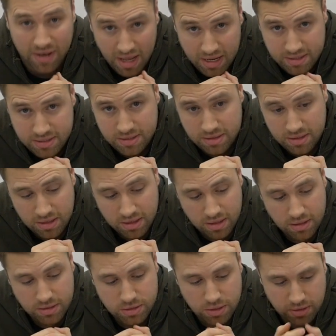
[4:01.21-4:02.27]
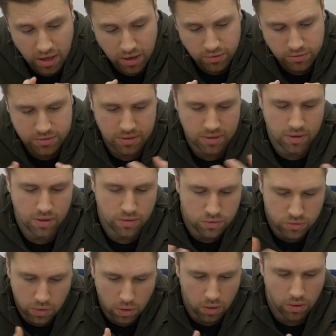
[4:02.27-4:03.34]
led to those
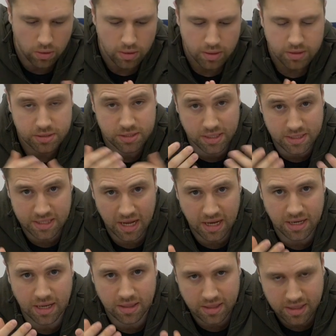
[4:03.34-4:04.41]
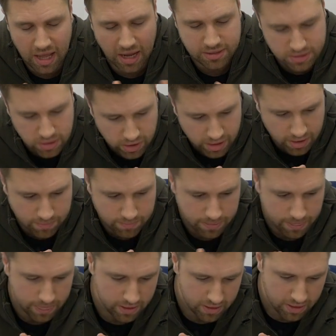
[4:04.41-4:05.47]
not sustaining that diet.
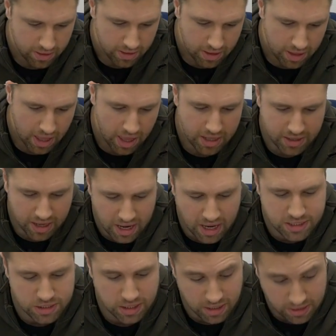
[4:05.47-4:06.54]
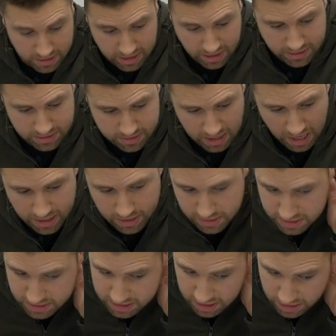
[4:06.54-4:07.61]
And they actually did say in the
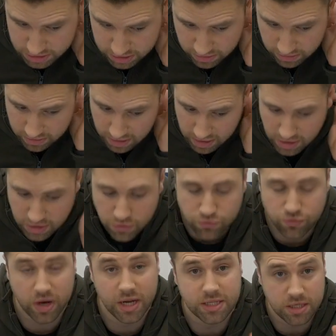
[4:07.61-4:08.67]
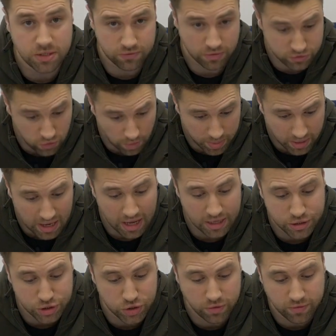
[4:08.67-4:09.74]
discussion, the reasons for dropping
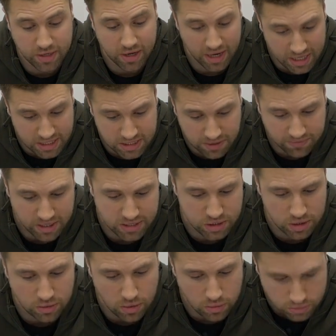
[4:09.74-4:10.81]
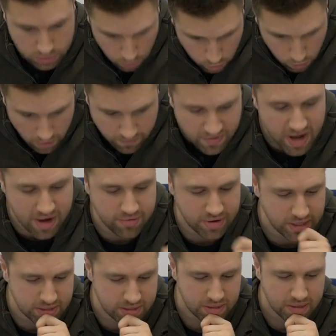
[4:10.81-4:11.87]
out during the intervention were
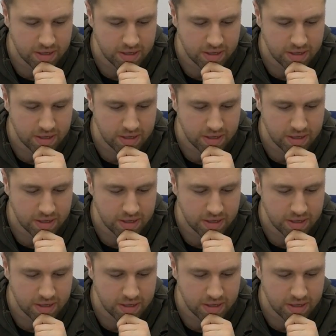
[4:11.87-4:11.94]
varied.